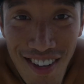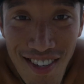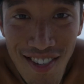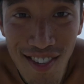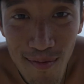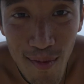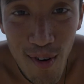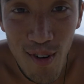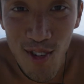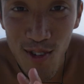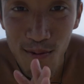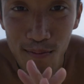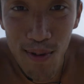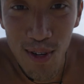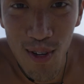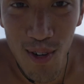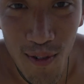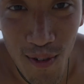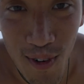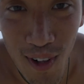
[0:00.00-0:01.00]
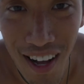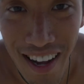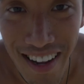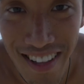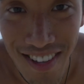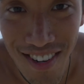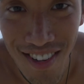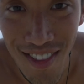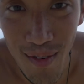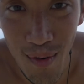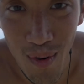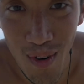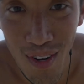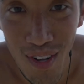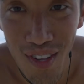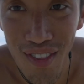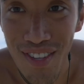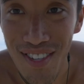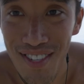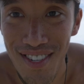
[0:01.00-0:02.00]
is the most beautiful island in the
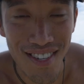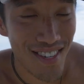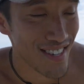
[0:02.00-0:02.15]
world. This